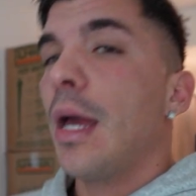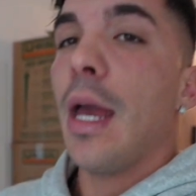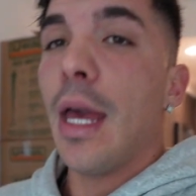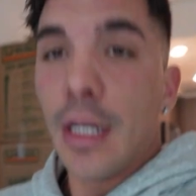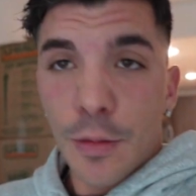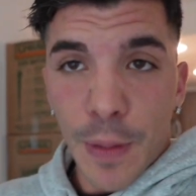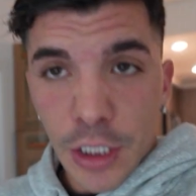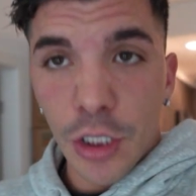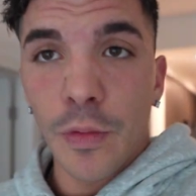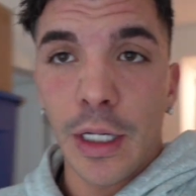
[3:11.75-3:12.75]
And
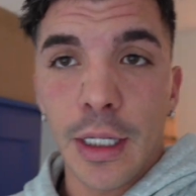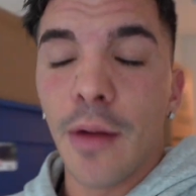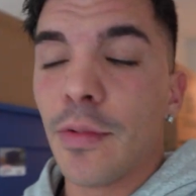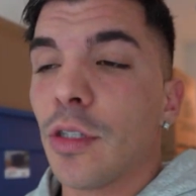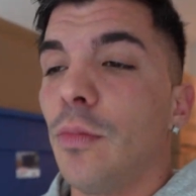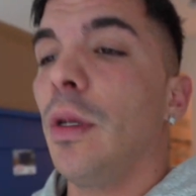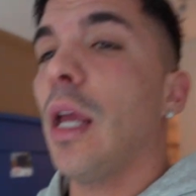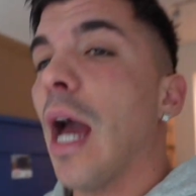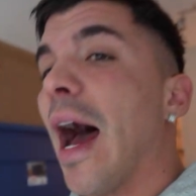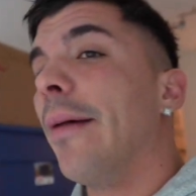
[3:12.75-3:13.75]
especially when it comes to
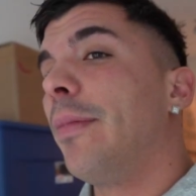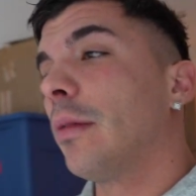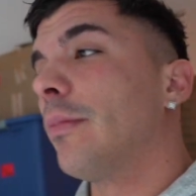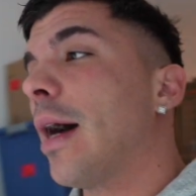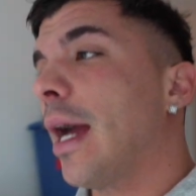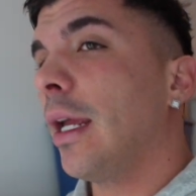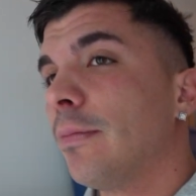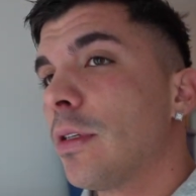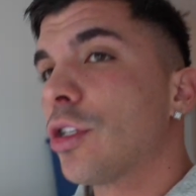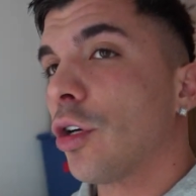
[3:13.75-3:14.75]
me, I build my
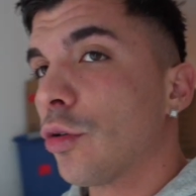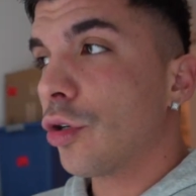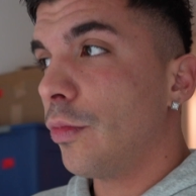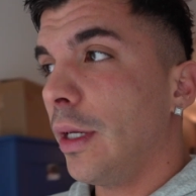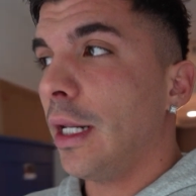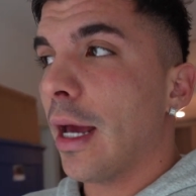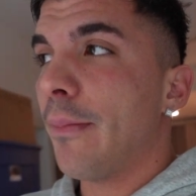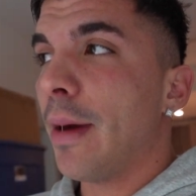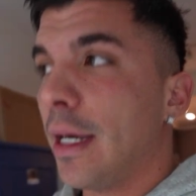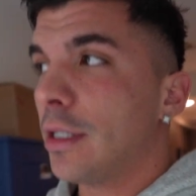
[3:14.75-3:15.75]
social media
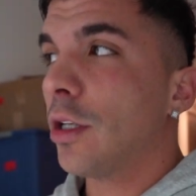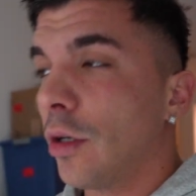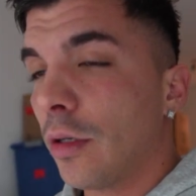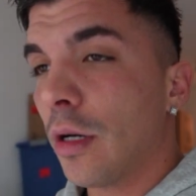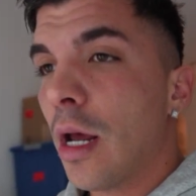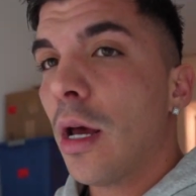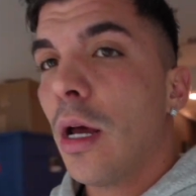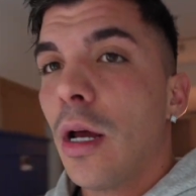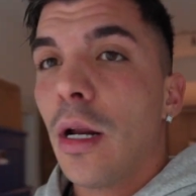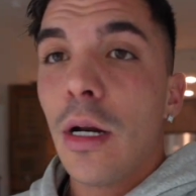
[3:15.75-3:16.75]
based on
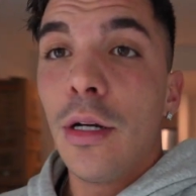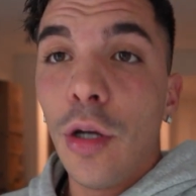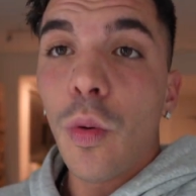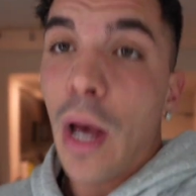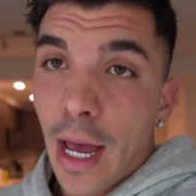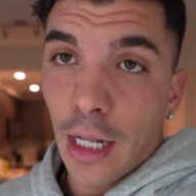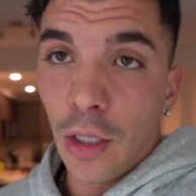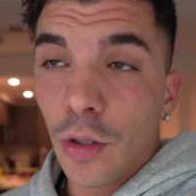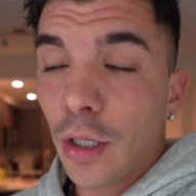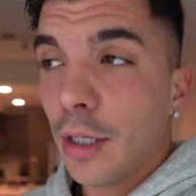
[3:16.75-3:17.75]
the way I
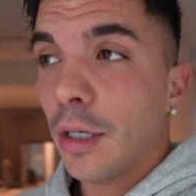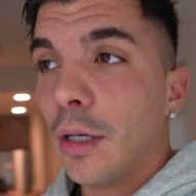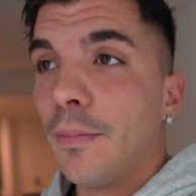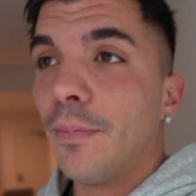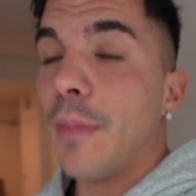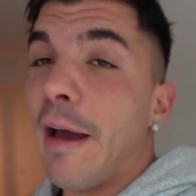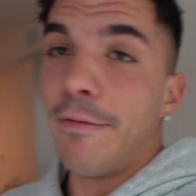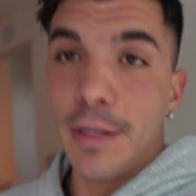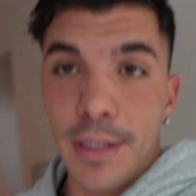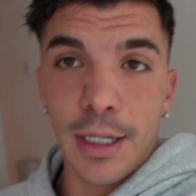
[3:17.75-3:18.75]
look, my
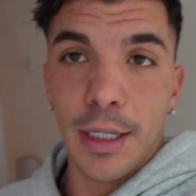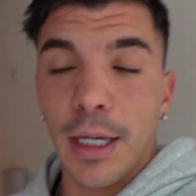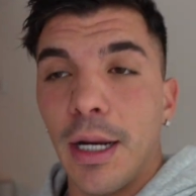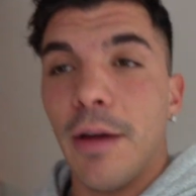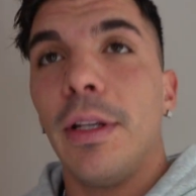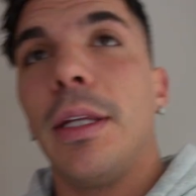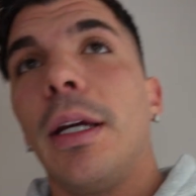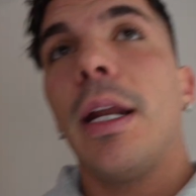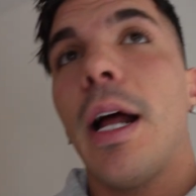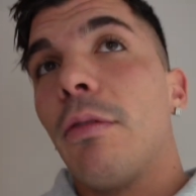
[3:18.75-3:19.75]
physique and
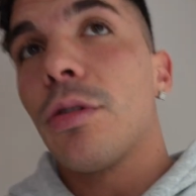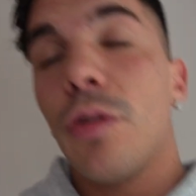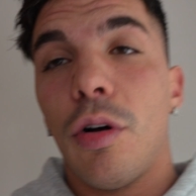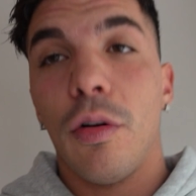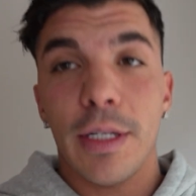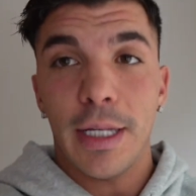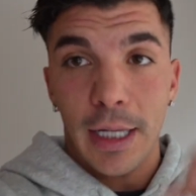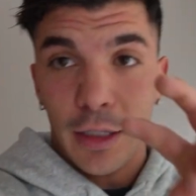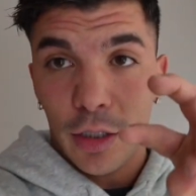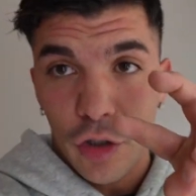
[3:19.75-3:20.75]
everything, and I was always
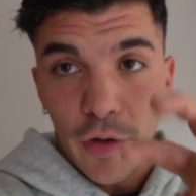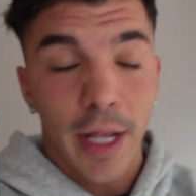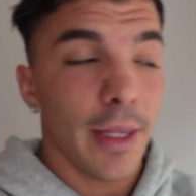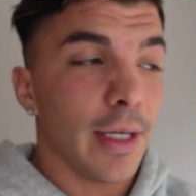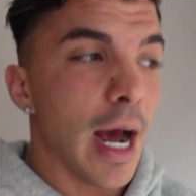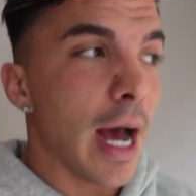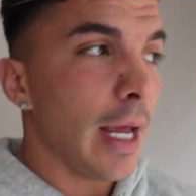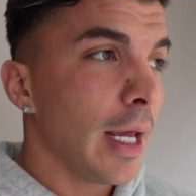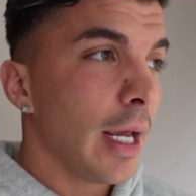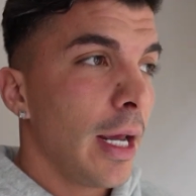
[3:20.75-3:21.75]
that shredded
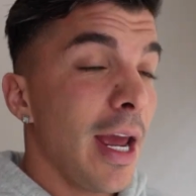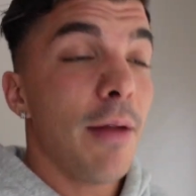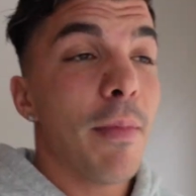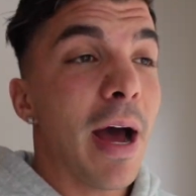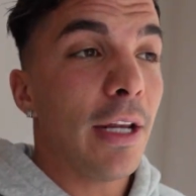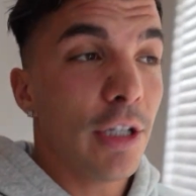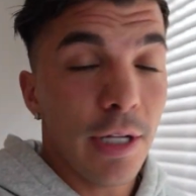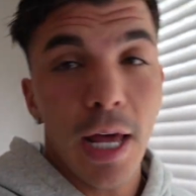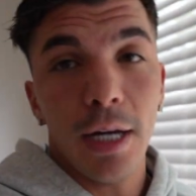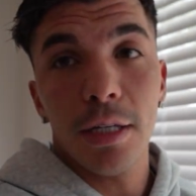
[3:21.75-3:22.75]
guy, and my
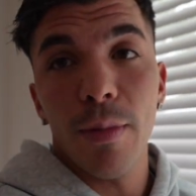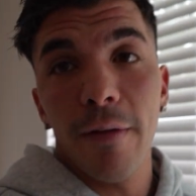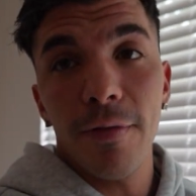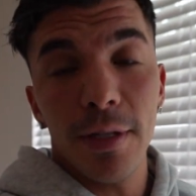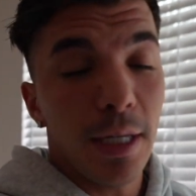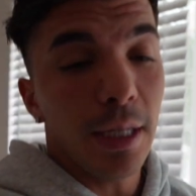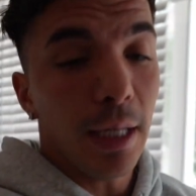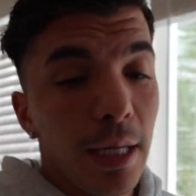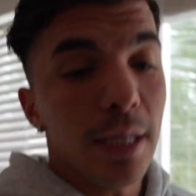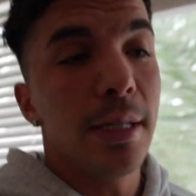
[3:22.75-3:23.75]
genetics, my
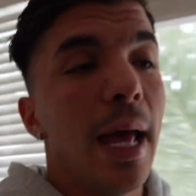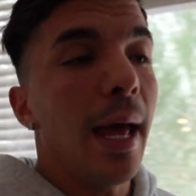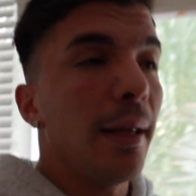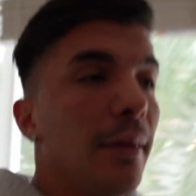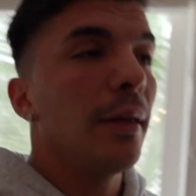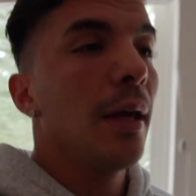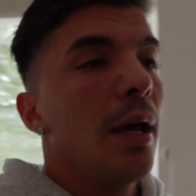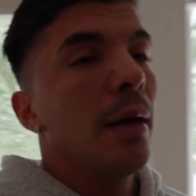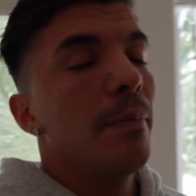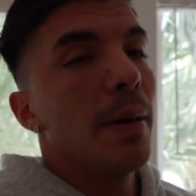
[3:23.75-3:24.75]
physique is that.
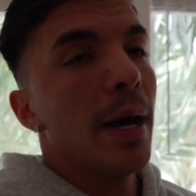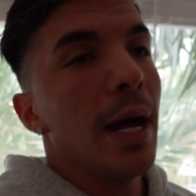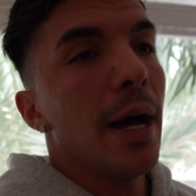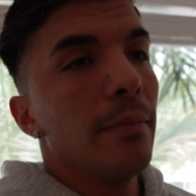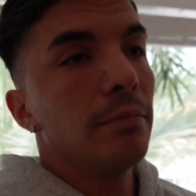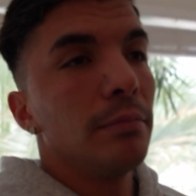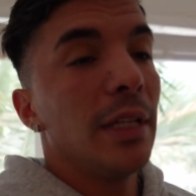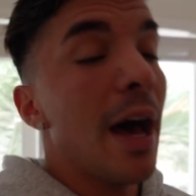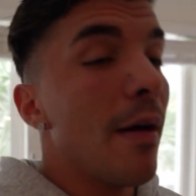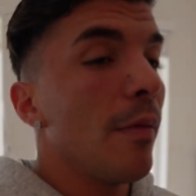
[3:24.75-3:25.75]
But
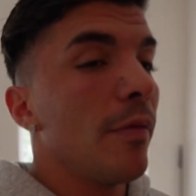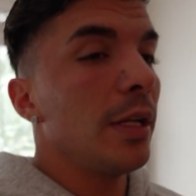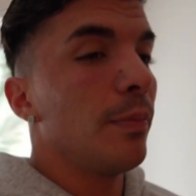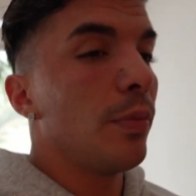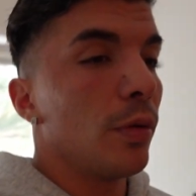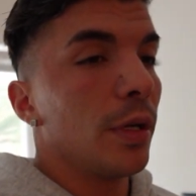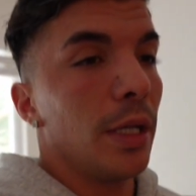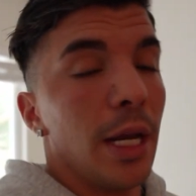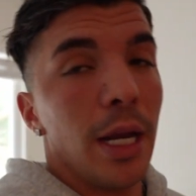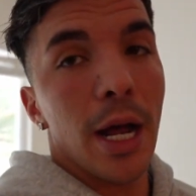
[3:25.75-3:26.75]
now I'm already
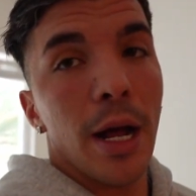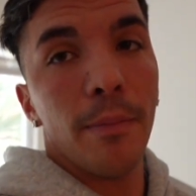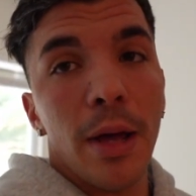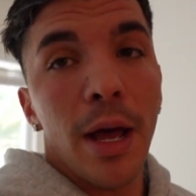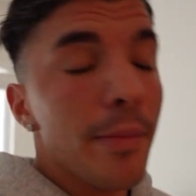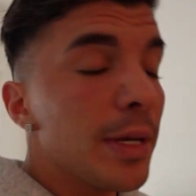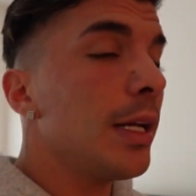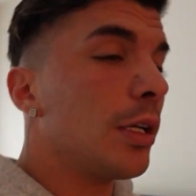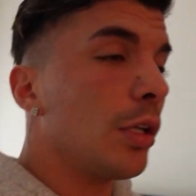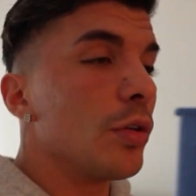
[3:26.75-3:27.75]
bulking, and I'm
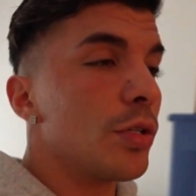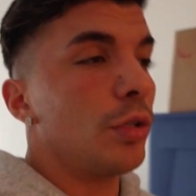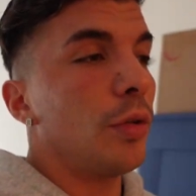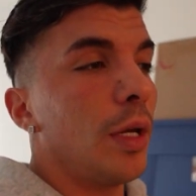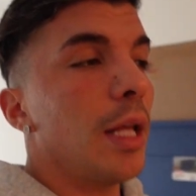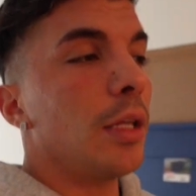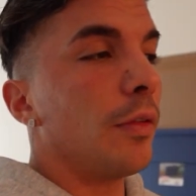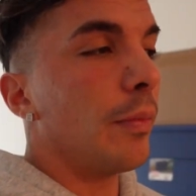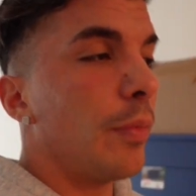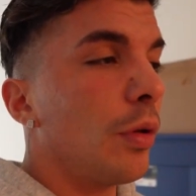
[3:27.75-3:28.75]
getting closer to an end of
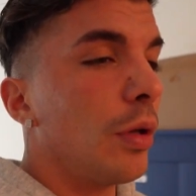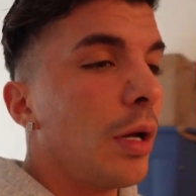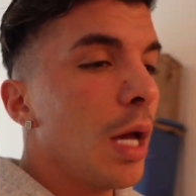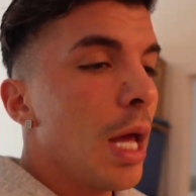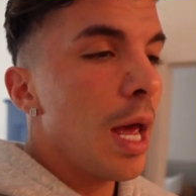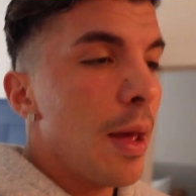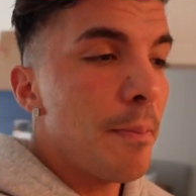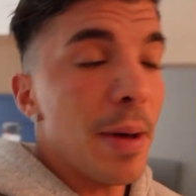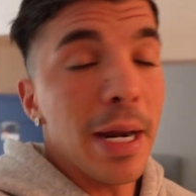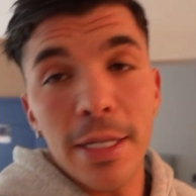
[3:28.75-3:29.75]
the bulk,
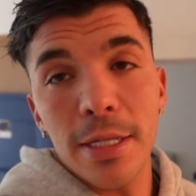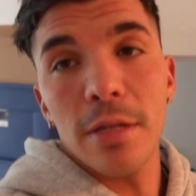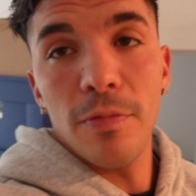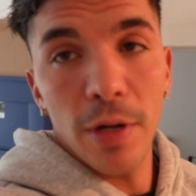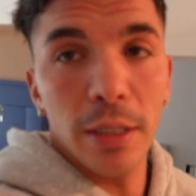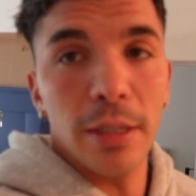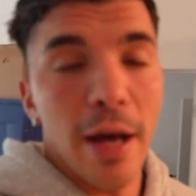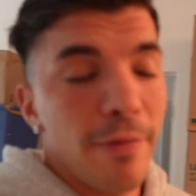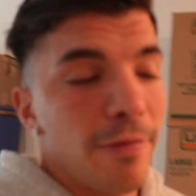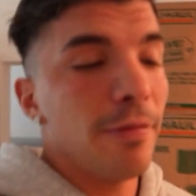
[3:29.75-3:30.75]
but it's really
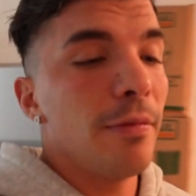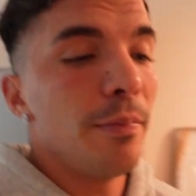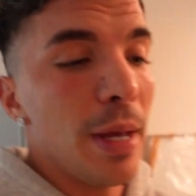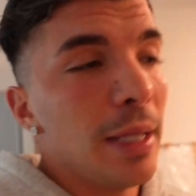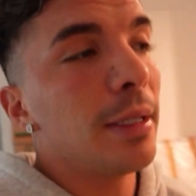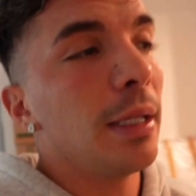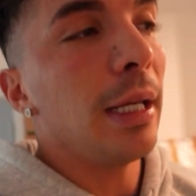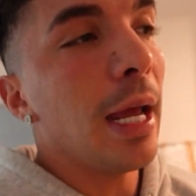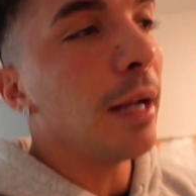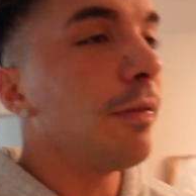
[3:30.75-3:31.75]
tough
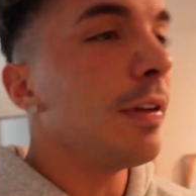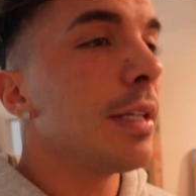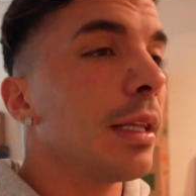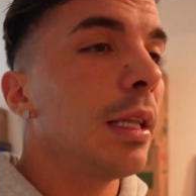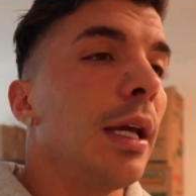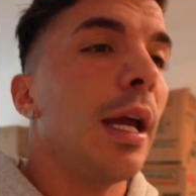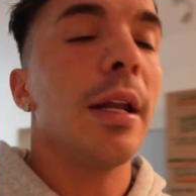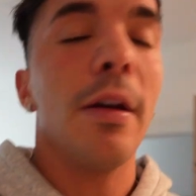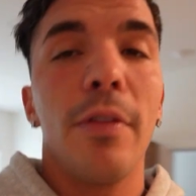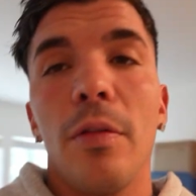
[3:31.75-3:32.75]
mentally and physically,
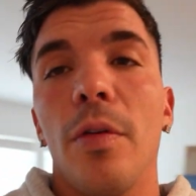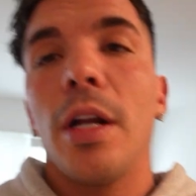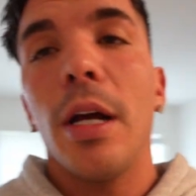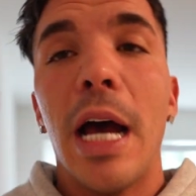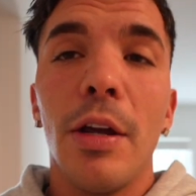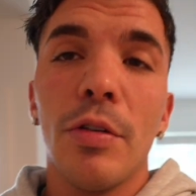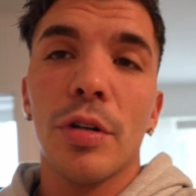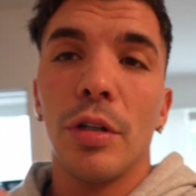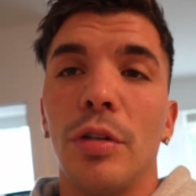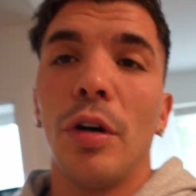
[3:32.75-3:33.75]
and I
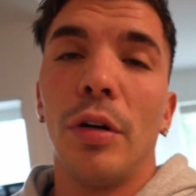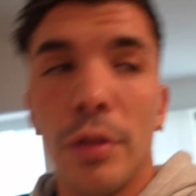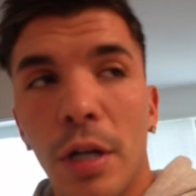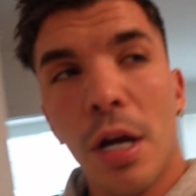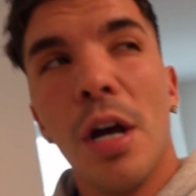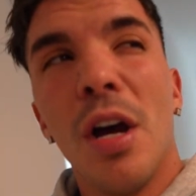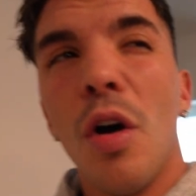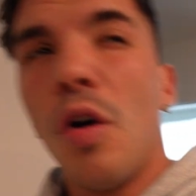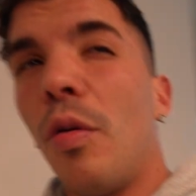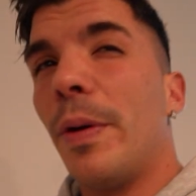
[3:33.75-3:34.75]
usually don't
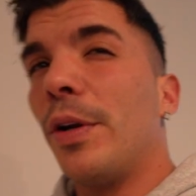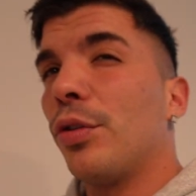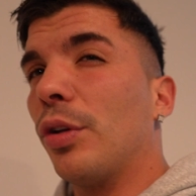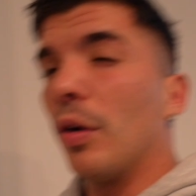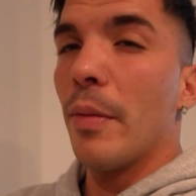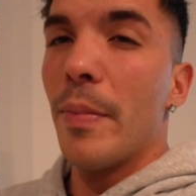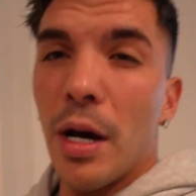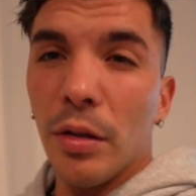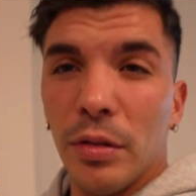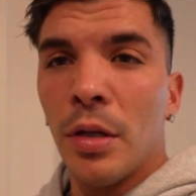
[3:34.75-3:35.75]
open or talk
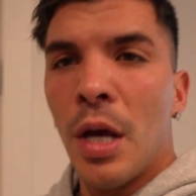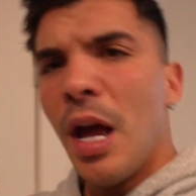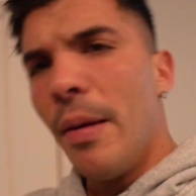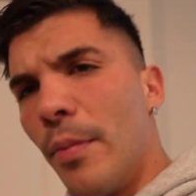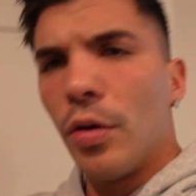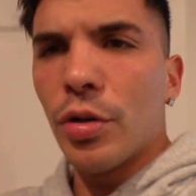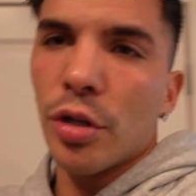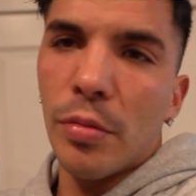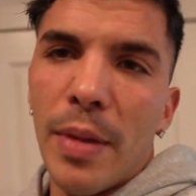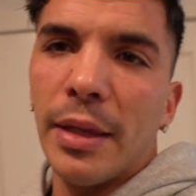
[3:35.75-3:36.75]
about
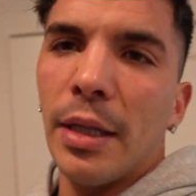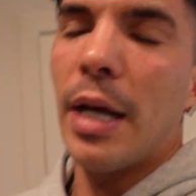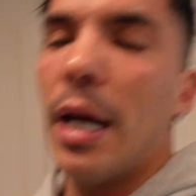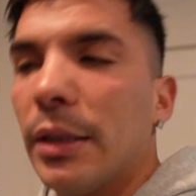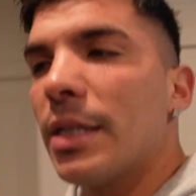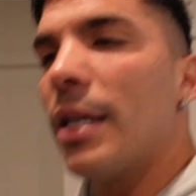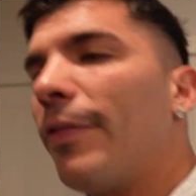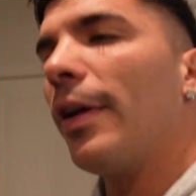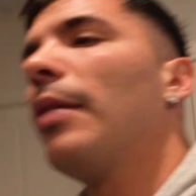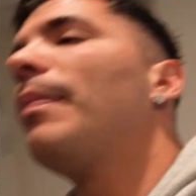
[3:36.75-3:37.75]
emotion, mental health and
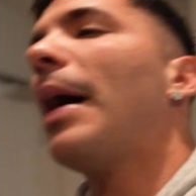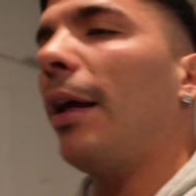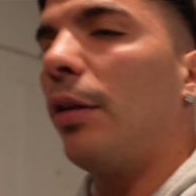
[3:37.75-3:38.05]
stuff like that, but I